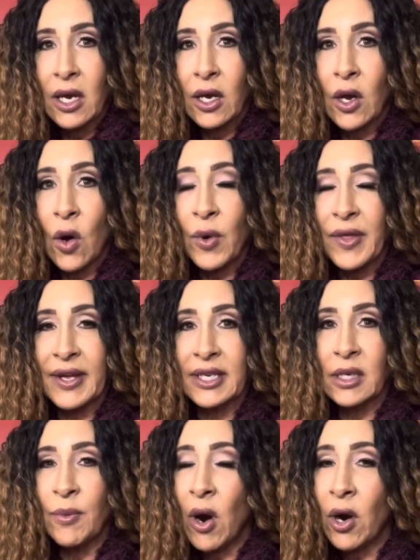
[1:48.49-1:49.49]
go with it
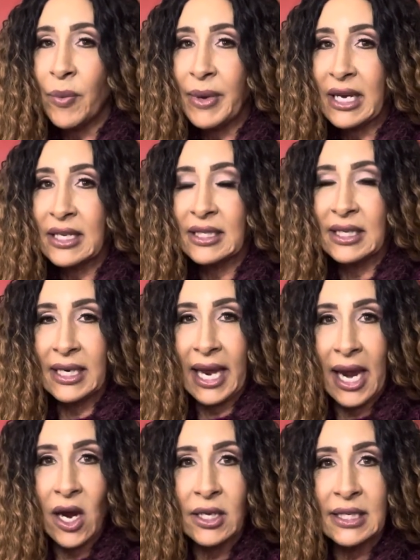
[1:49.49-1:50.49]
tomorrow, because today
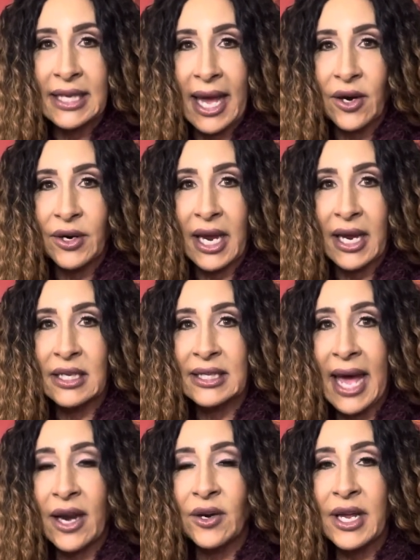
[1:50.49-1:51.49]
on Saturdays
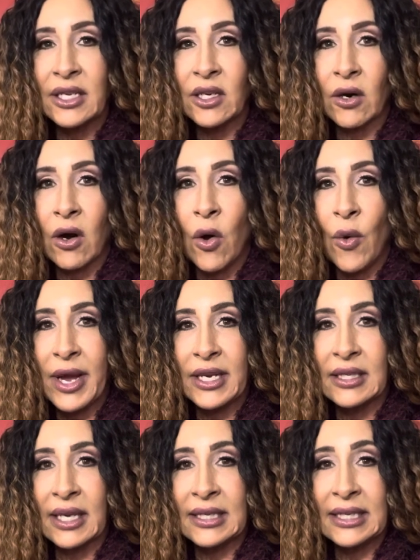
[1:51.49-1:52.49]
are always
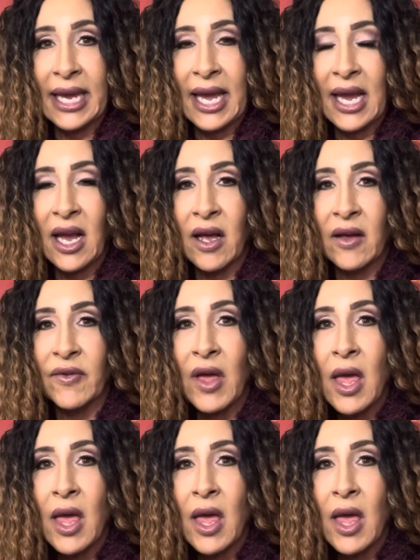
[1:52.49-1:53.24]
a day of